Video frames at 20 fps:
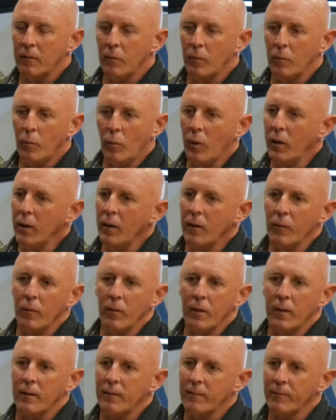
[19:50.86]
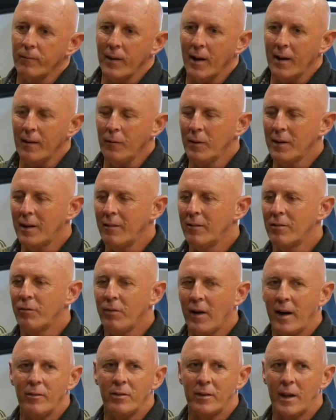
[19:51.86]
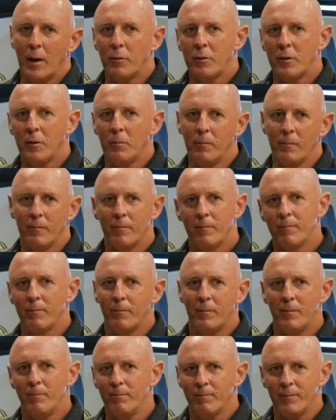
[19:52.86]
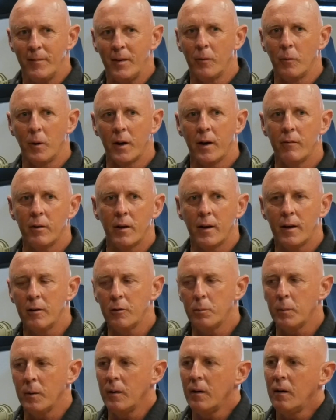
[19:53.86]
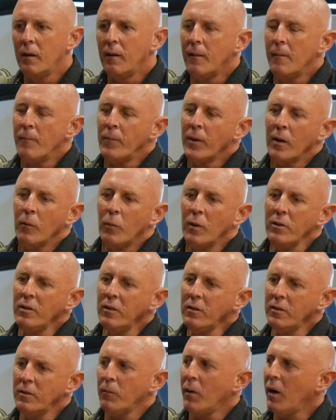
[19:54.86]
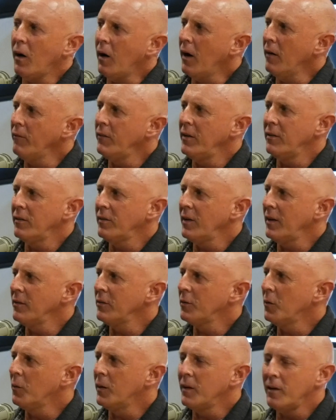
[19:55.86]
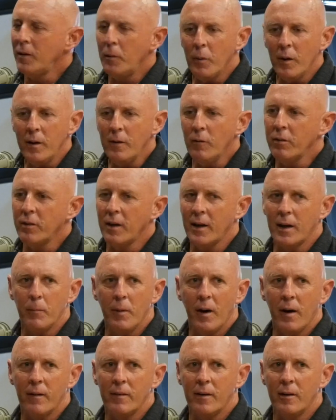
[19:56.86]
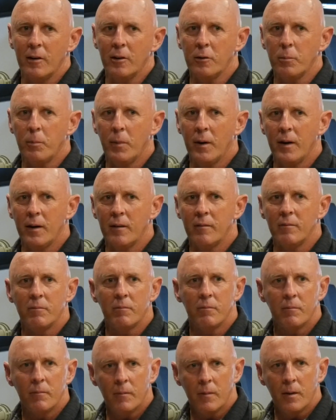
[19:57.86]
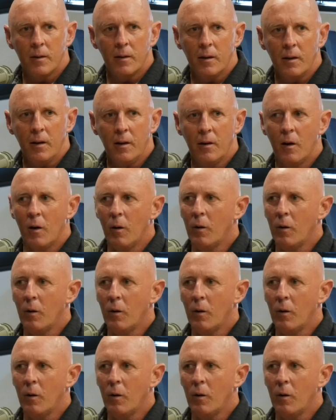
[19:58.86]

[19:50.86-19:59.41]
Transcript: I don't want to give us 5 steps to, whatever that is, but what's just some obvious things going, you probably don't think about this, but, you